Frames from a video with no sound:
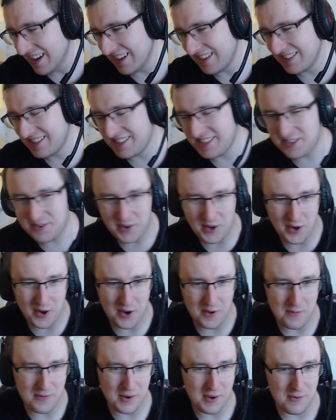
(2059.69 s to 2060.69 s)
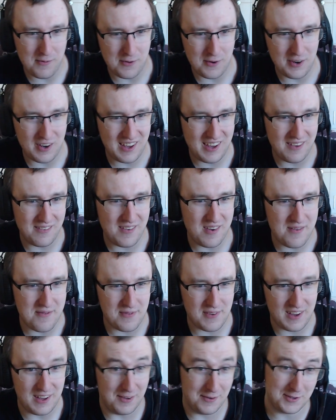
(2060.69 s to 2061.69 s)
Since we're gonna be working
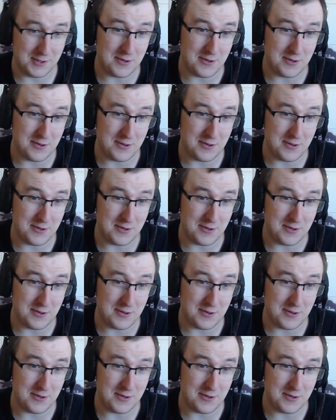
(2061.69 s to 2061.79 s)
with Guild